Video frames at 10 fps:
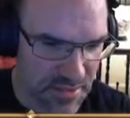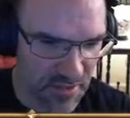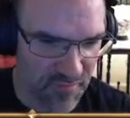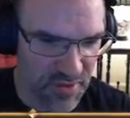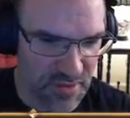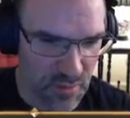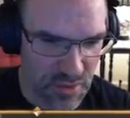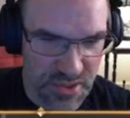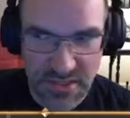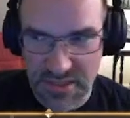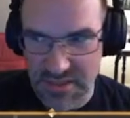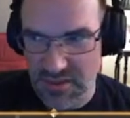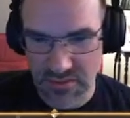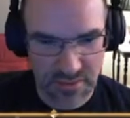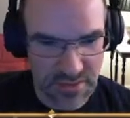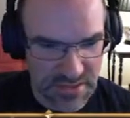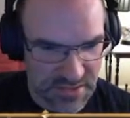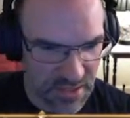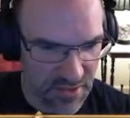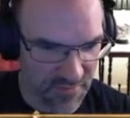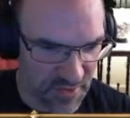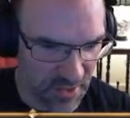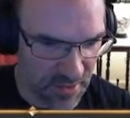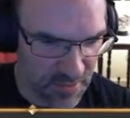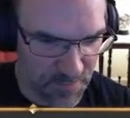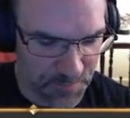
of it which has its own set of data.